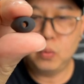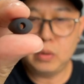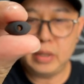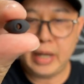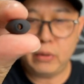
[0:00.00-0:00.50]

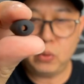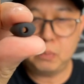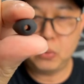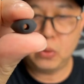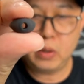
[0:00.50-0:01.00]
narrow
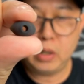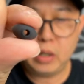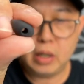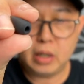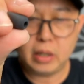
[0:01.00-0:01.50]
bore
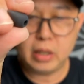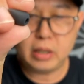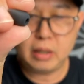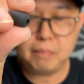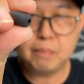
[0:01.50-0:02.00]
ear
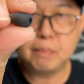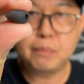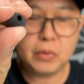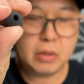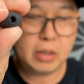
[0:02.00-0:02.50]
tip,
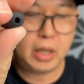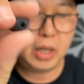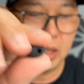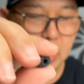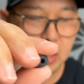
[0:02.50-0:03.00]

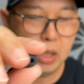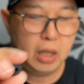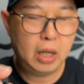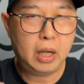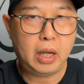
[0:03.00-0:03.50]
okay,
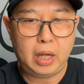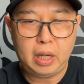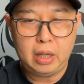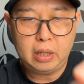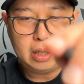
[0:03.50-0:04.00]

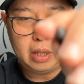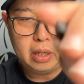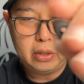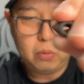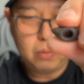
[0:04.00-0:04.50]
and the
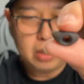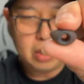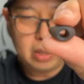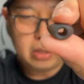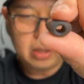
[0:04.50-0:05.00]
other one
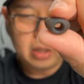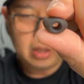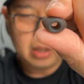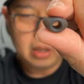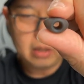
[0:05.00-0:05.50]
is the
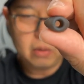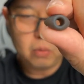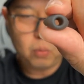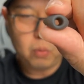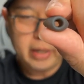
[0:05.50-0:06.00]

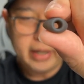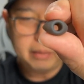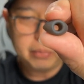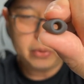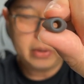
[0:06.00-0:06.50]

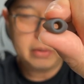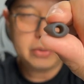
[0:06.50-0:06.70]
wide bore.